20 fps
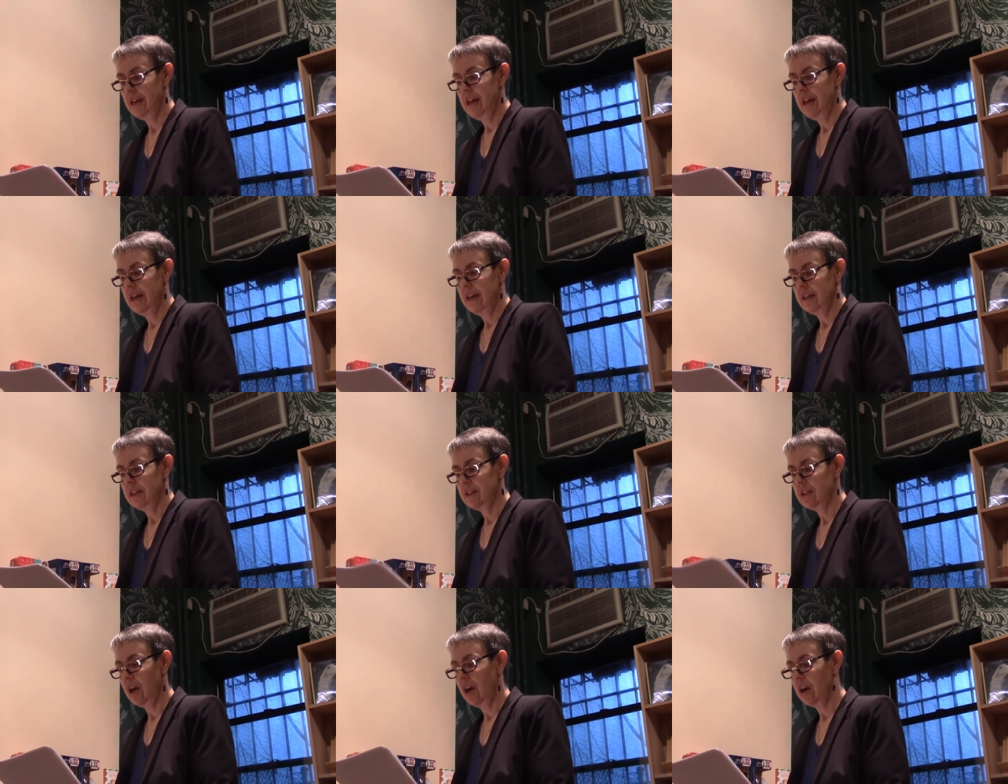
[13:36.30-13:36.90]

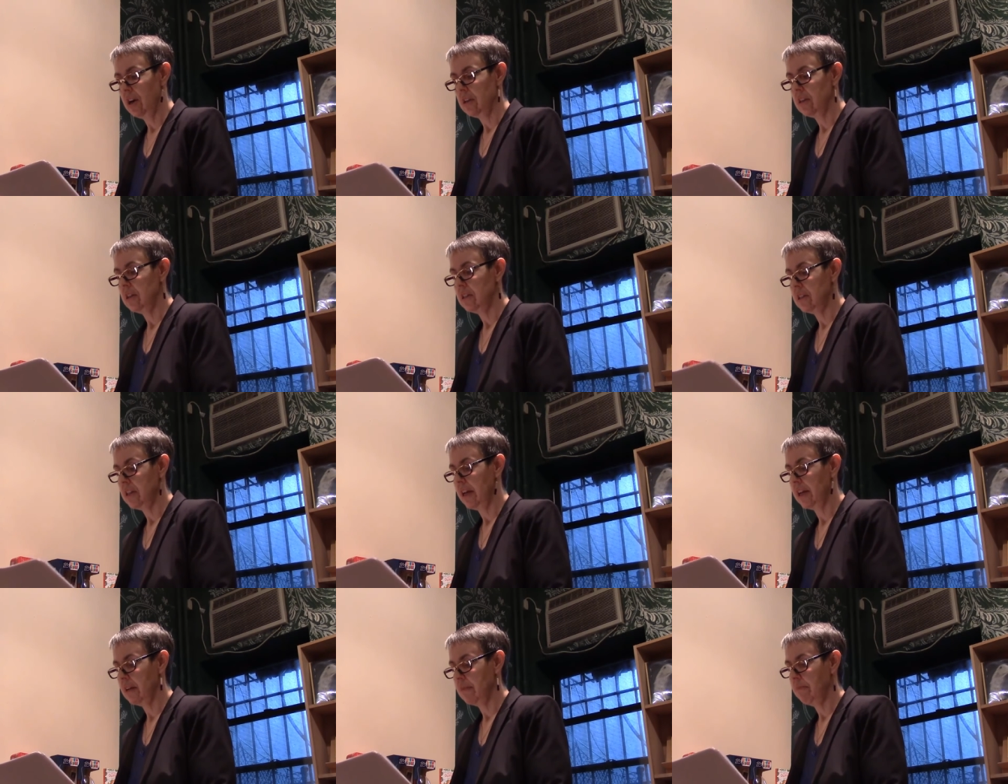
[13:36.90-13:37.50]
Stung, the
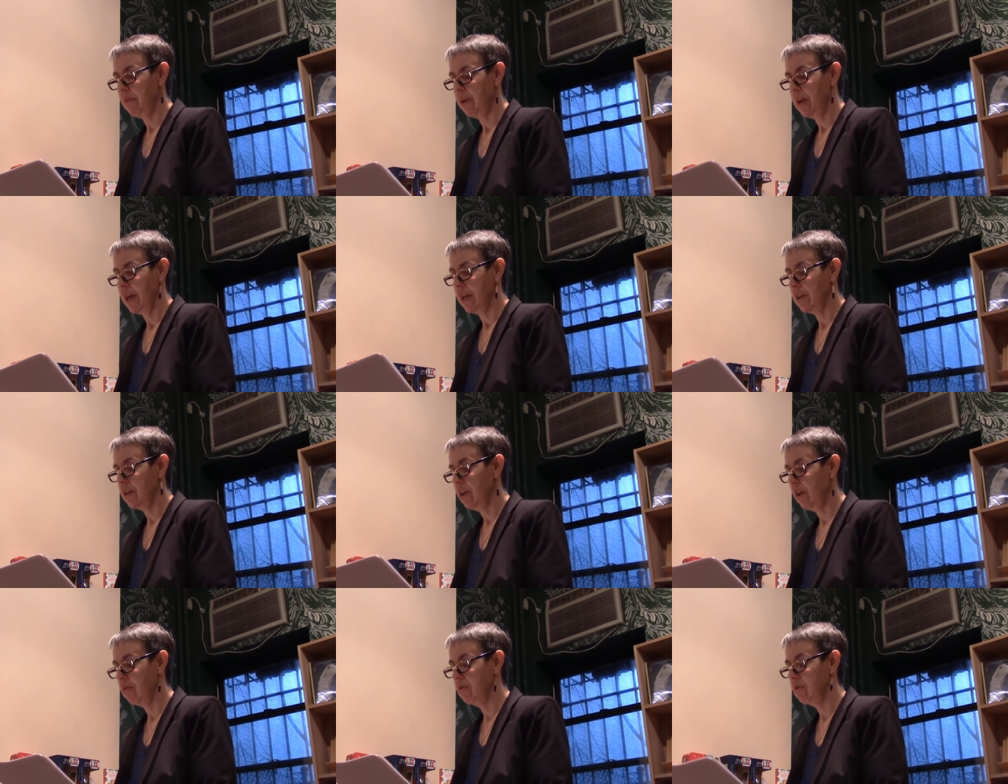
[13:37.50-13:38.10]
second boy had
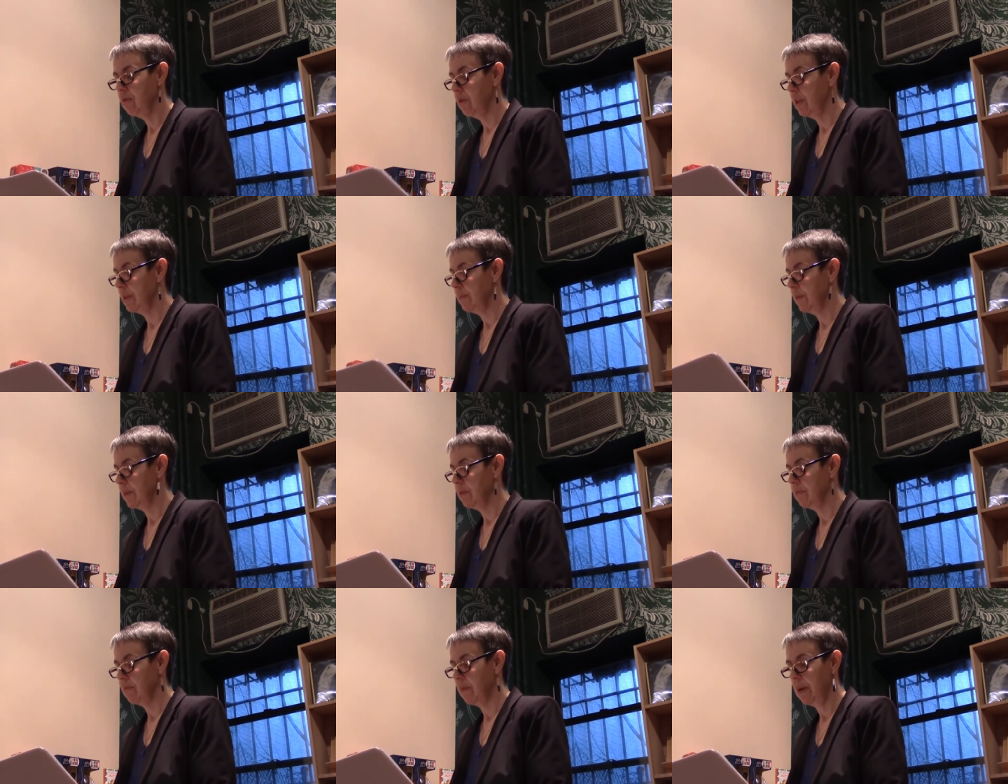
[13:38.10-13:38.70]
no choice
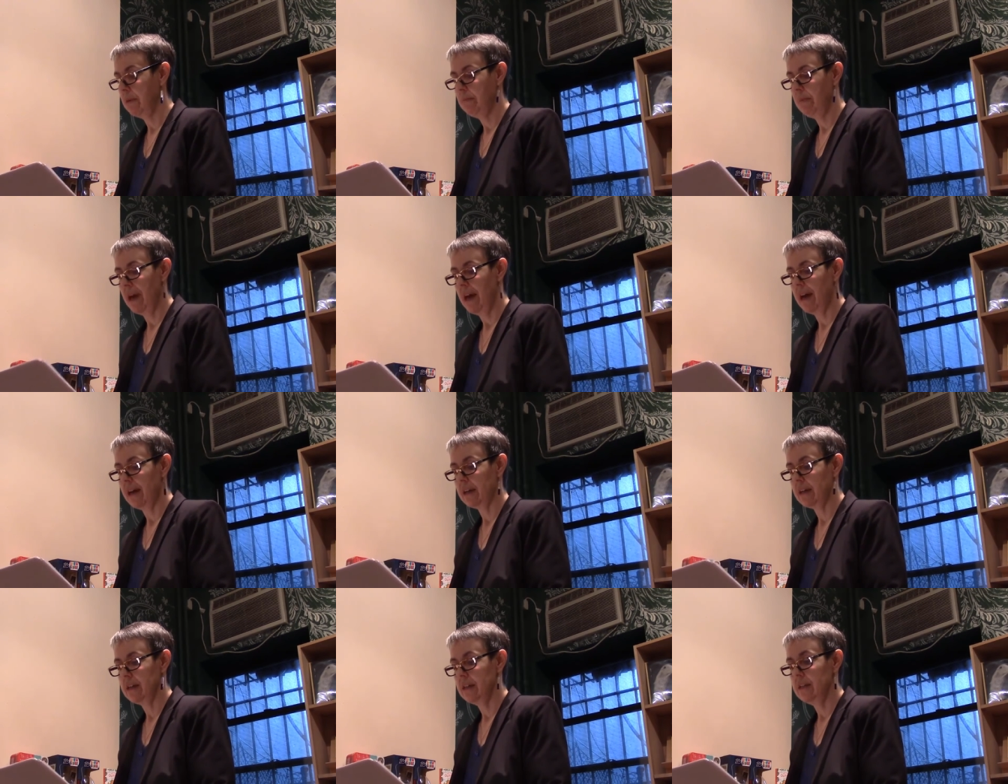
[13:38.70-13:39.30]
but to run
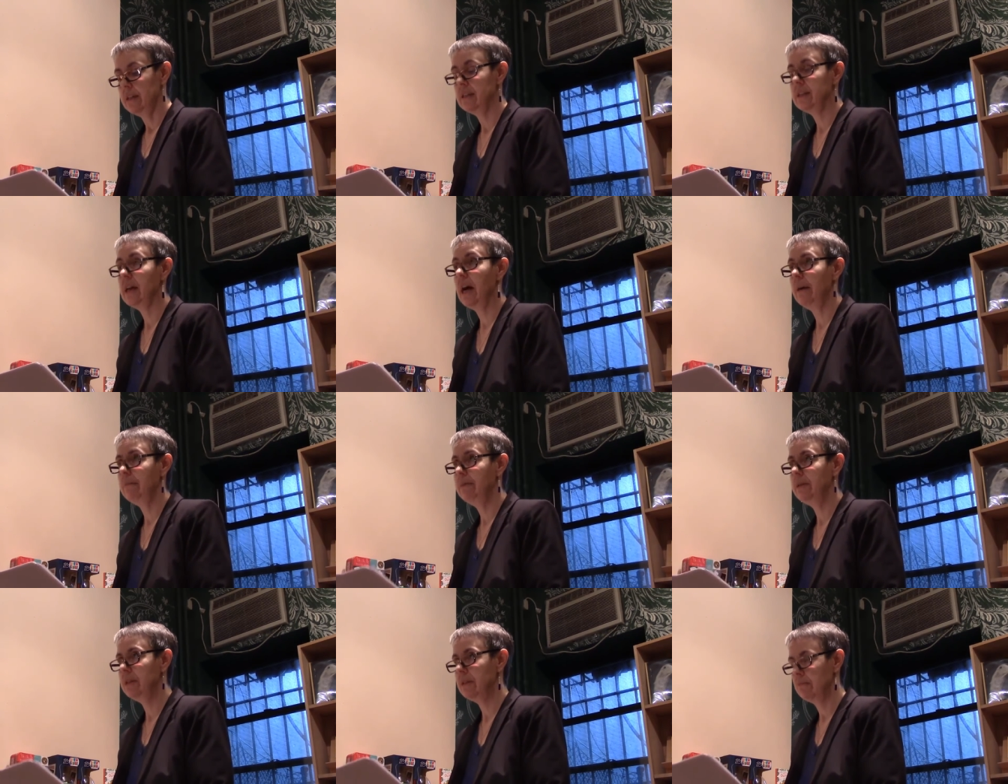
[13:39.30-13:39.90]
back,
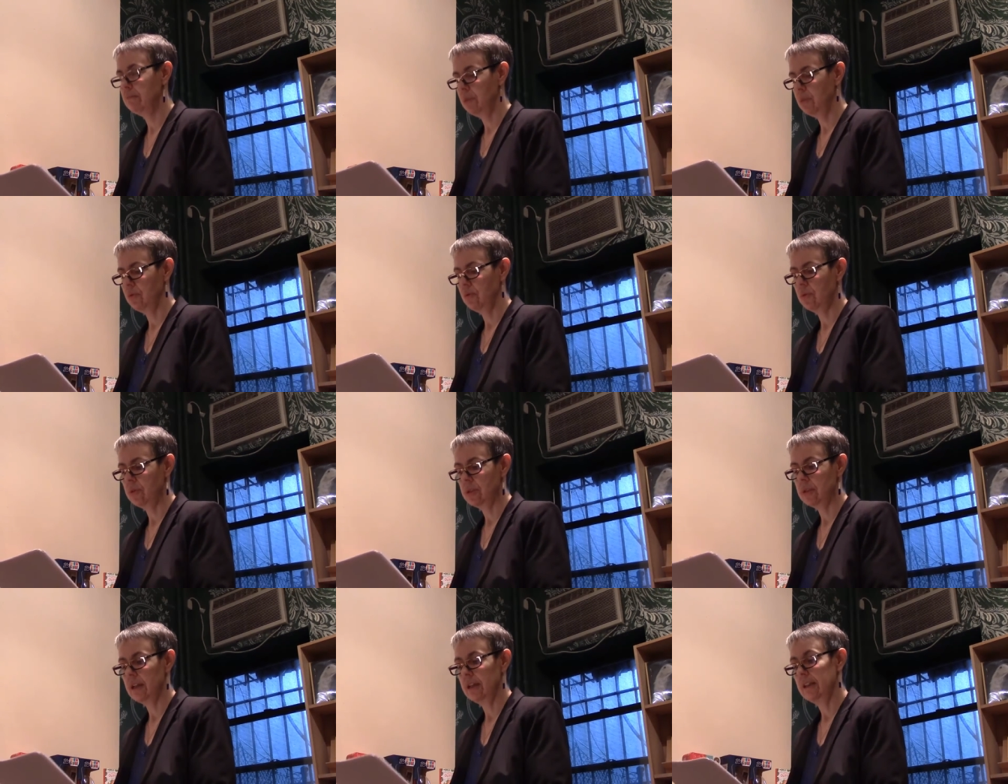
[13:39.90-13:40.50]
stop his
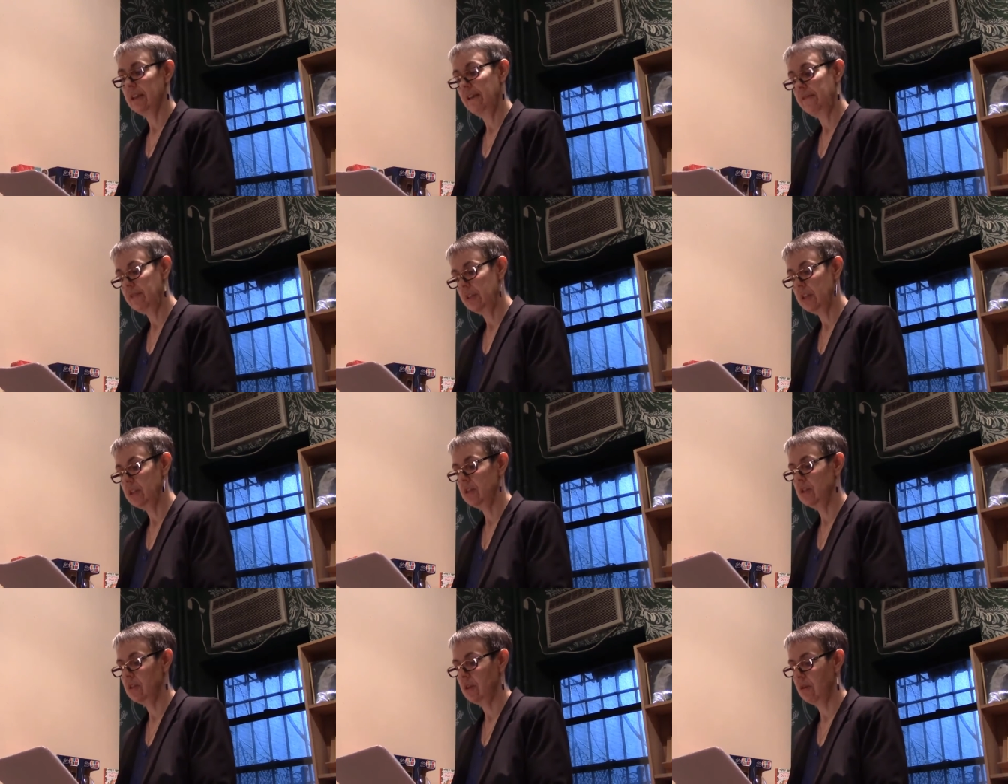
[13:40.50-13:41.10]
mules, lift
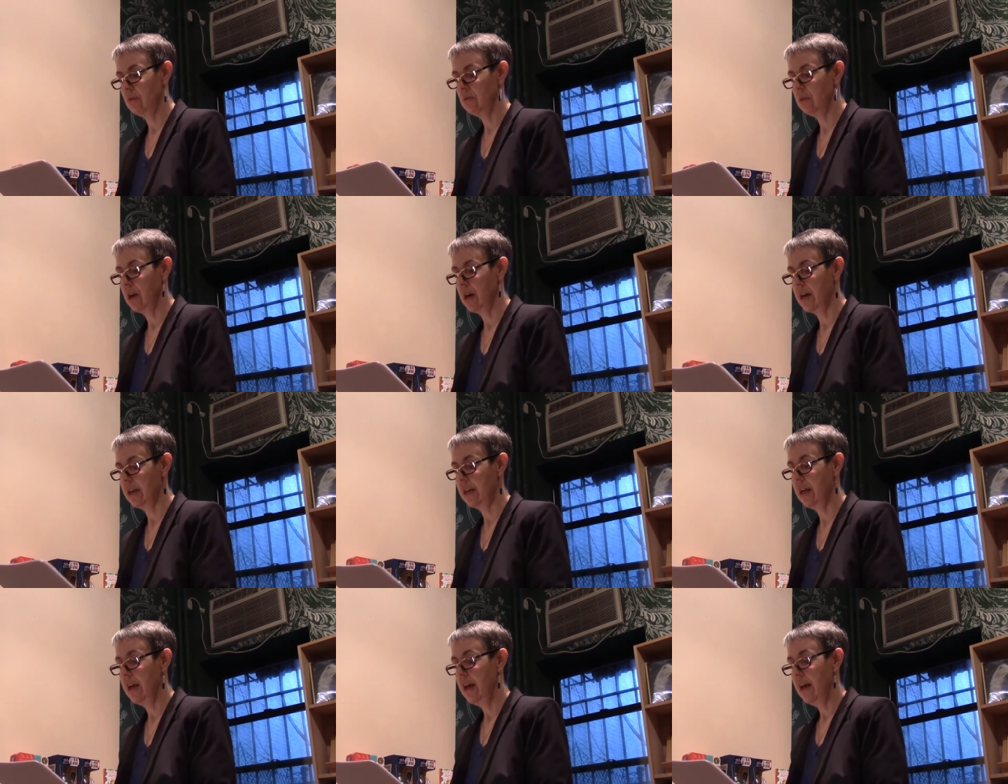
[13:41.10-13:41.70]
his tow line,